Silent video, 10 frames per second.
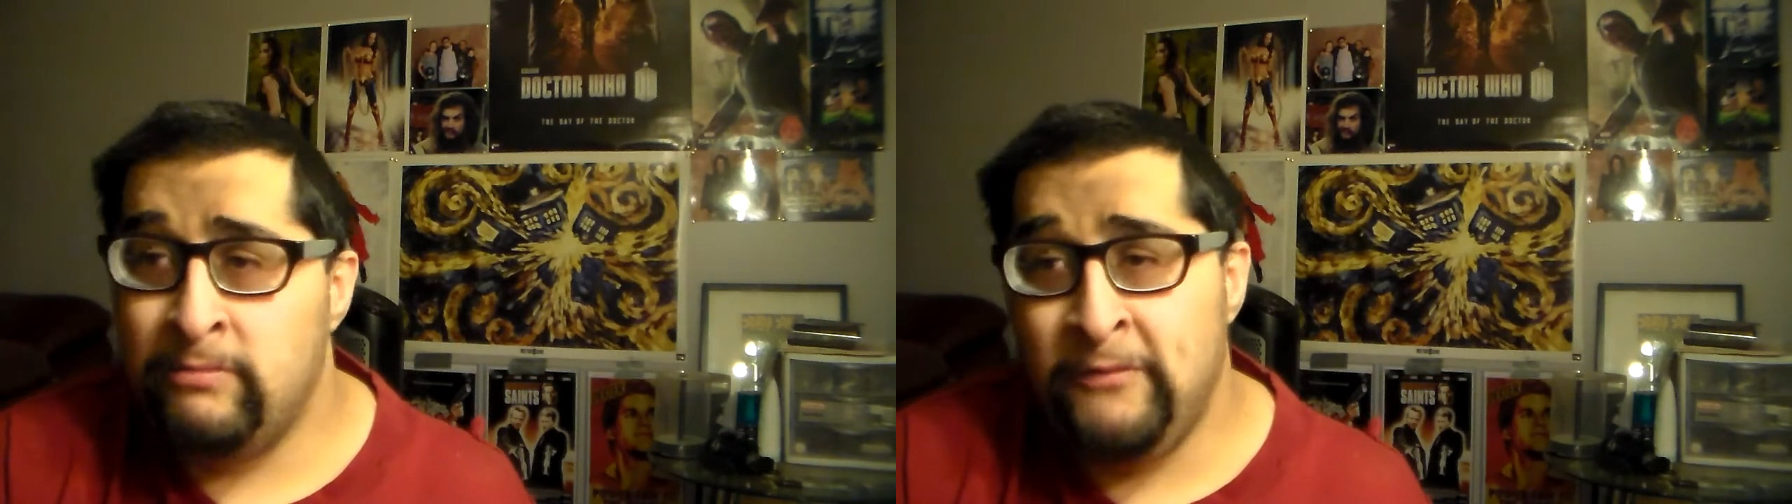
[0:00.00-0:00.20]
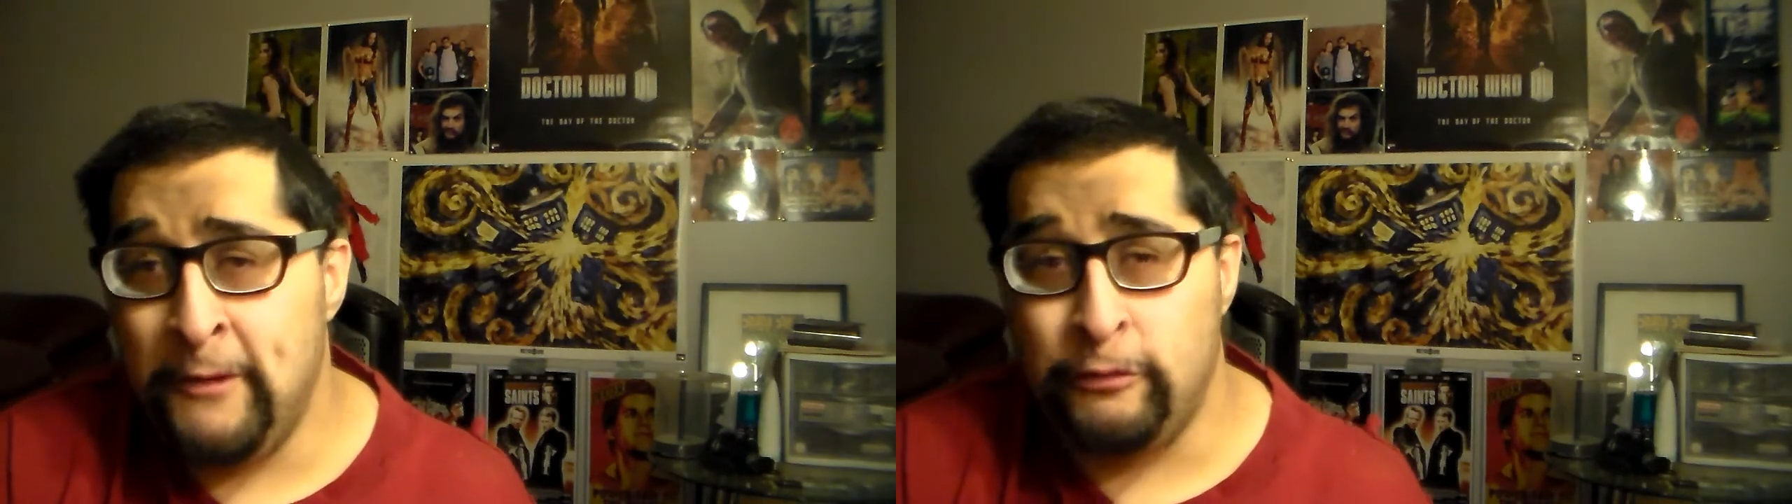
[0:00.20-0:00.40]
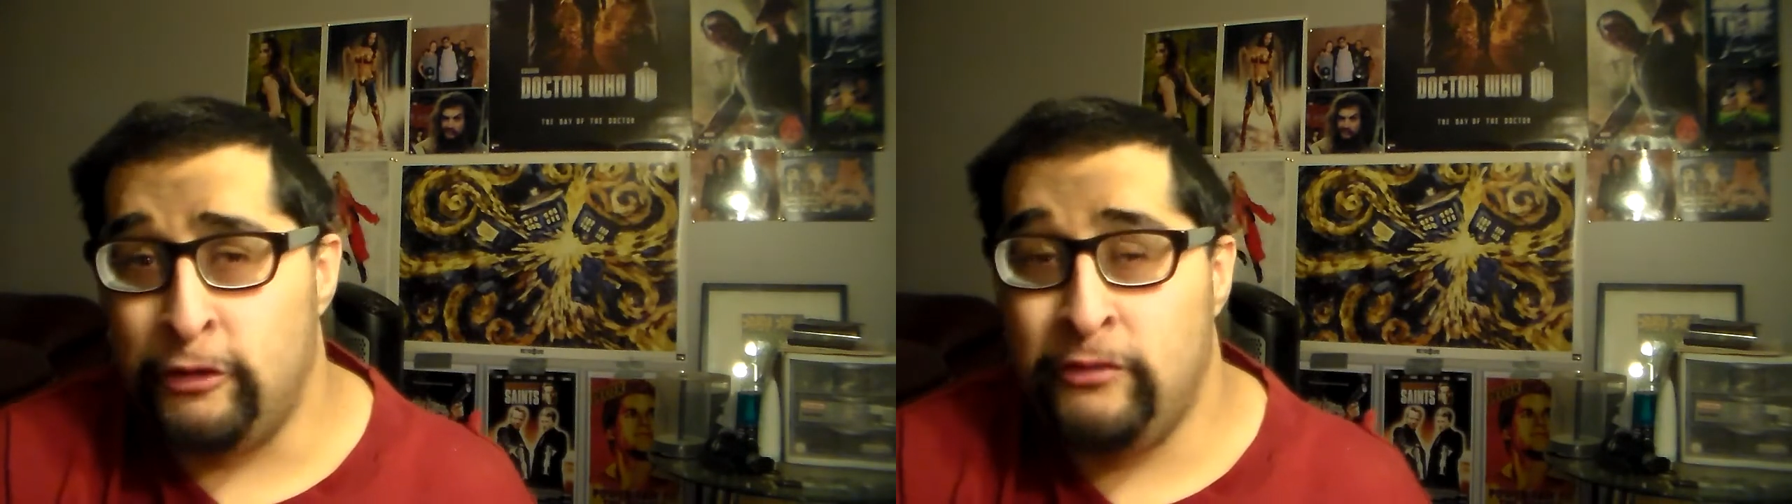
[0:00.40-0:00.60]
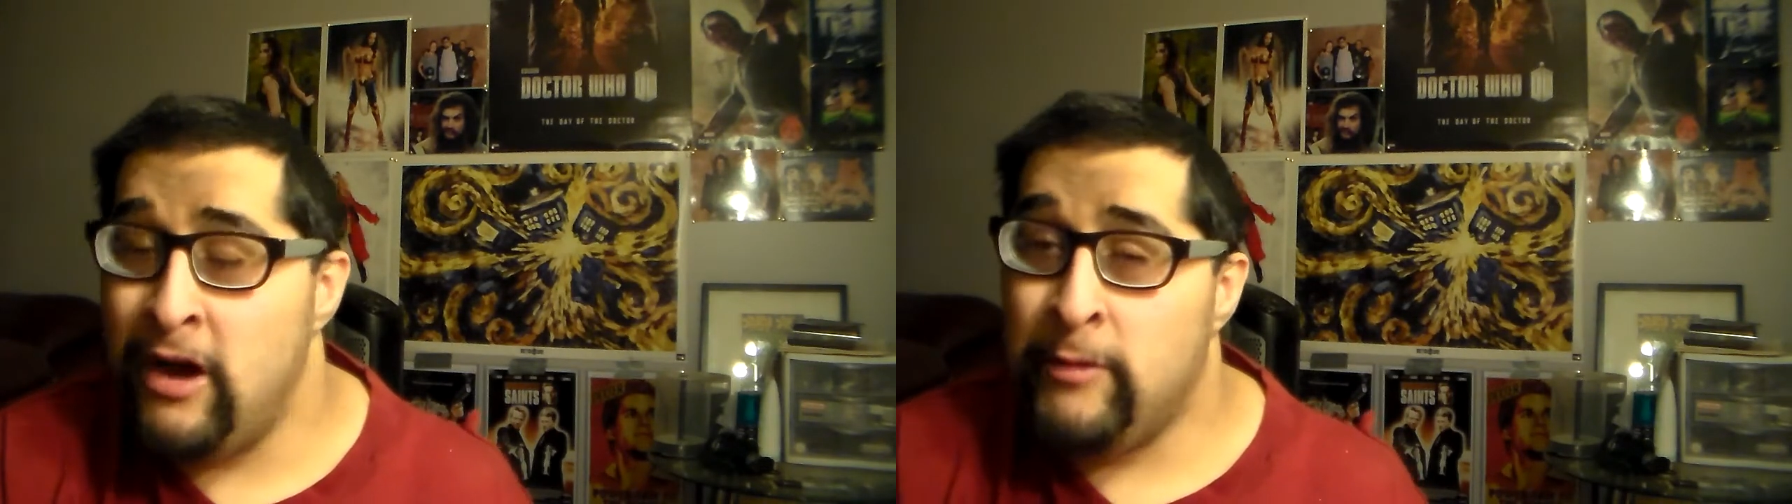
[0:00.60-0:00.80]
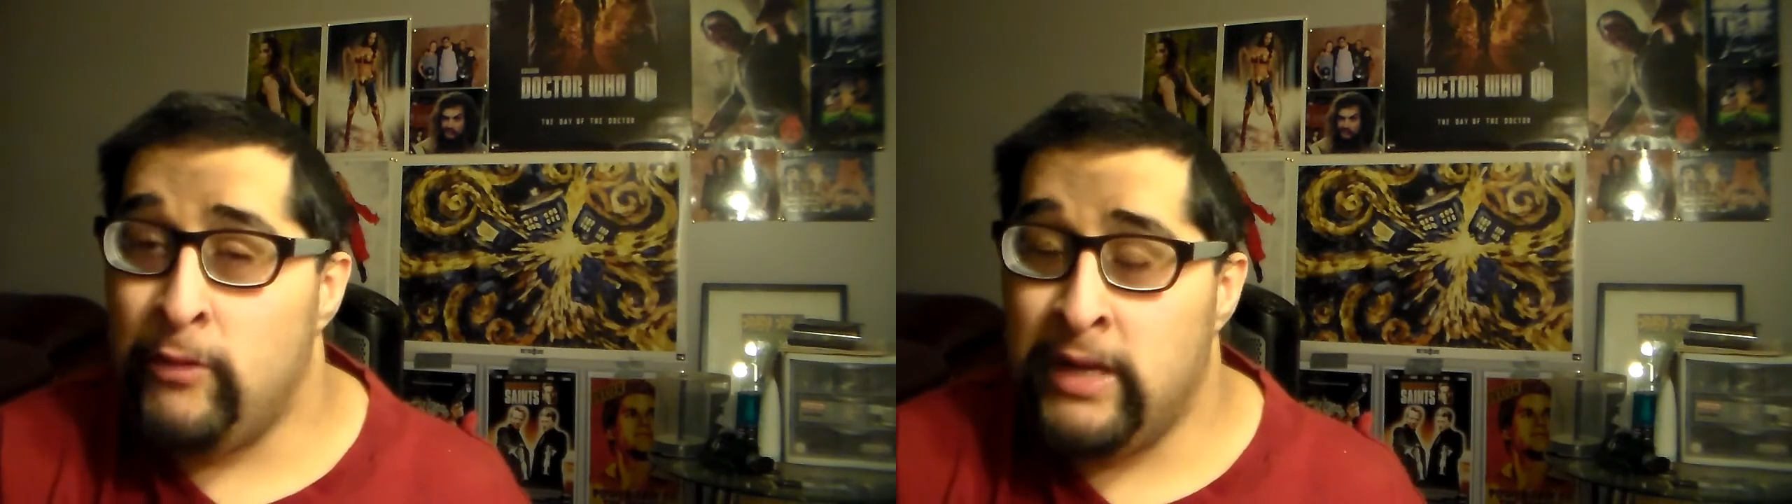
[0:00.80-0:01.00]

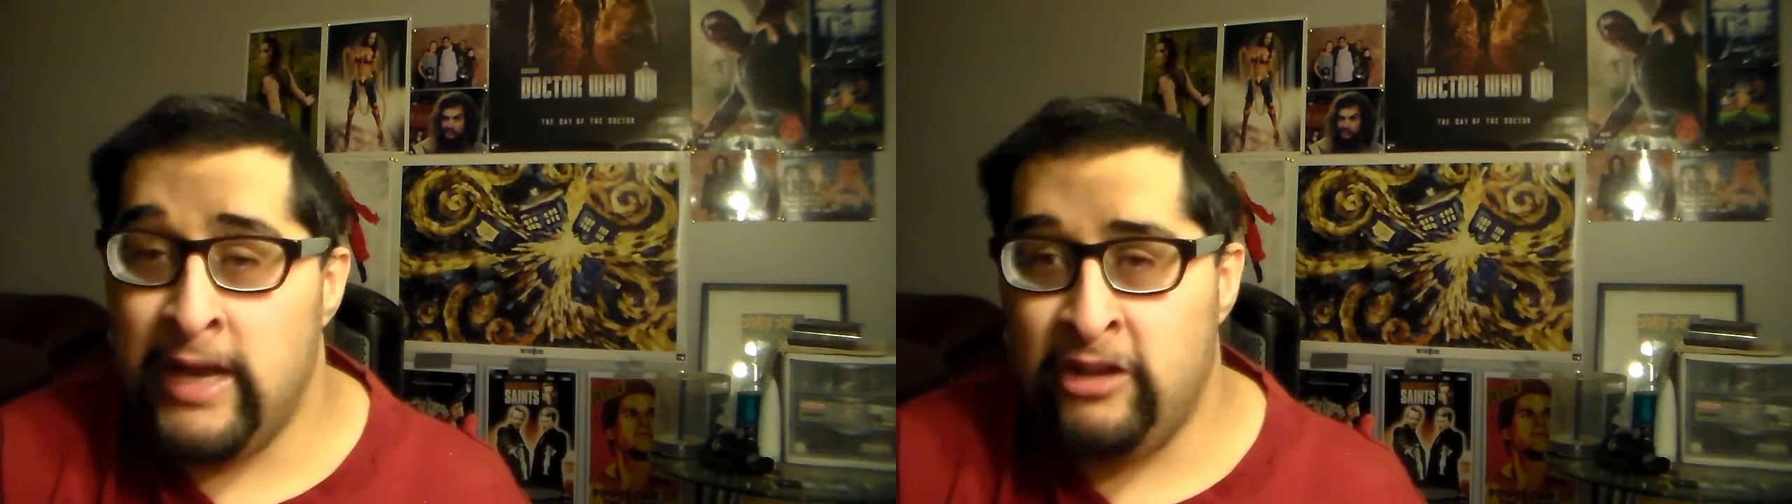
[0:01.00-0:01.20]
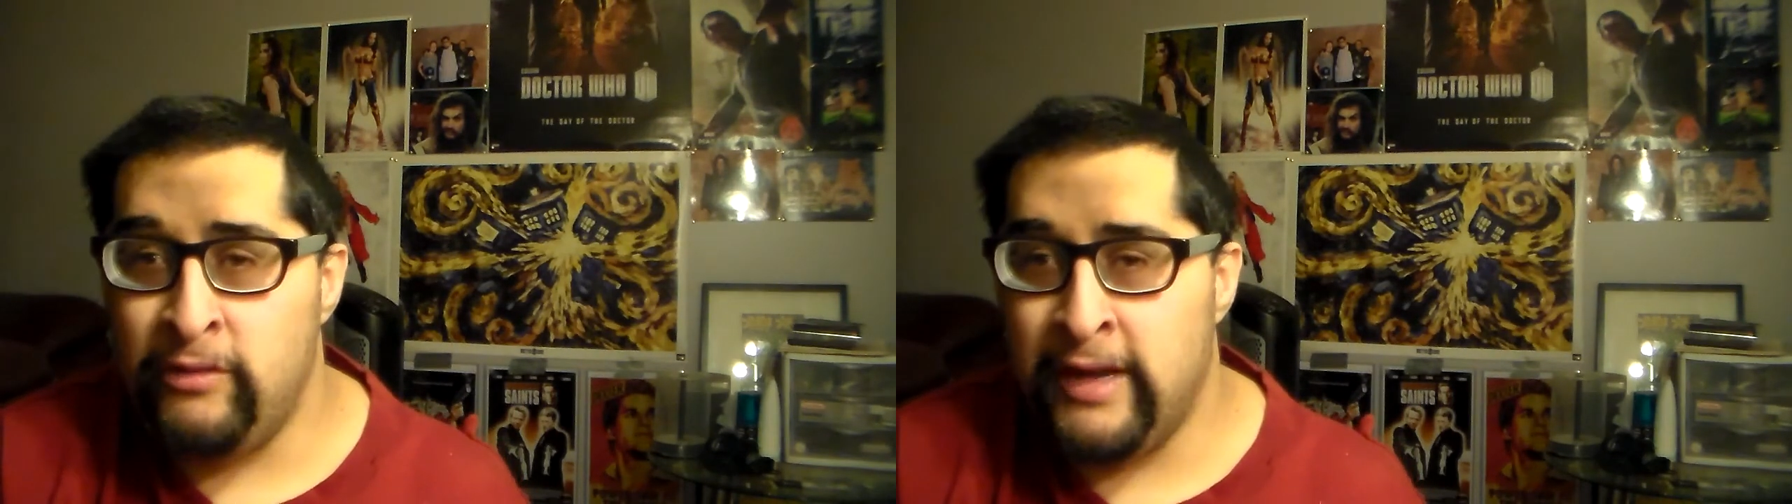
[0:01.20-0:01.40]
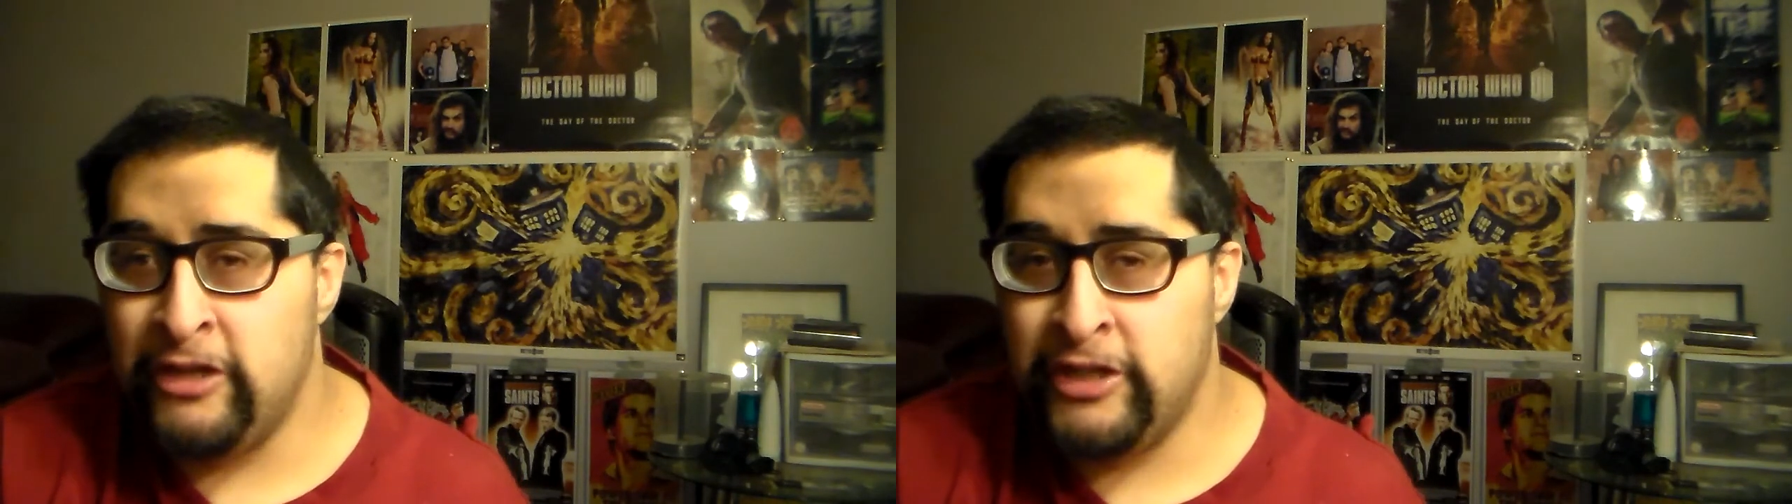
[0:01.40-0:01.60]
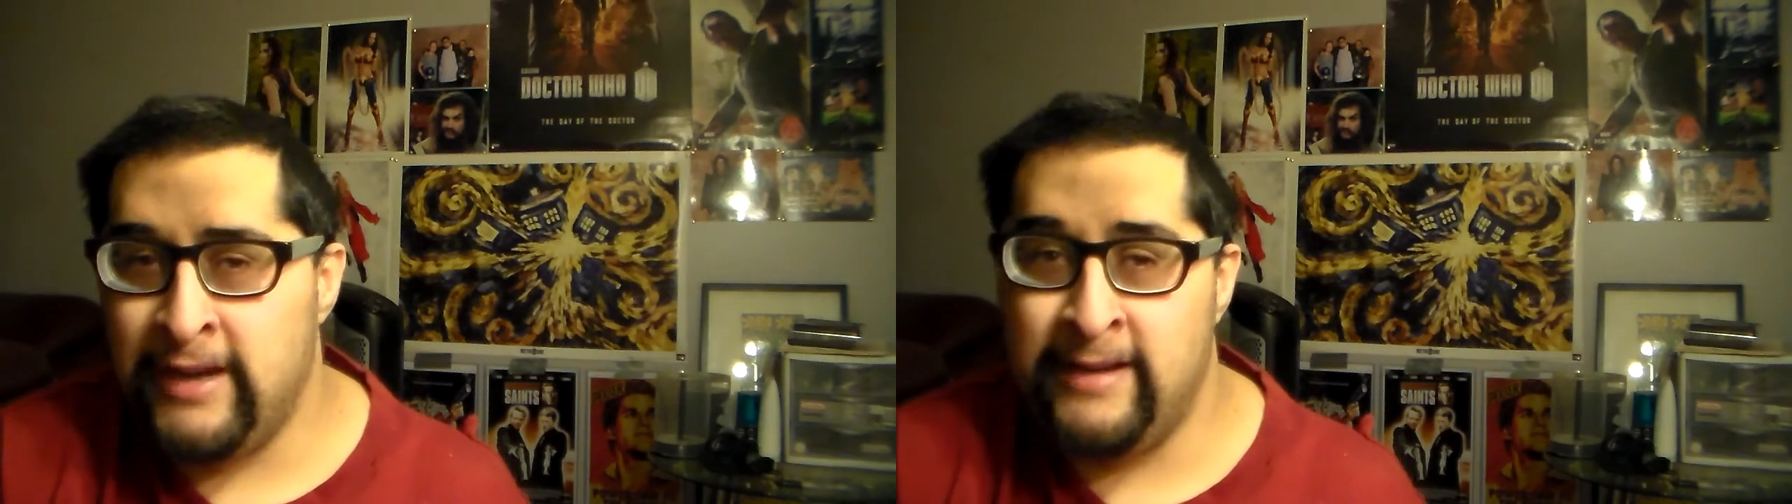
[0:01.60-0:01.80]
Futurama when they do their shit.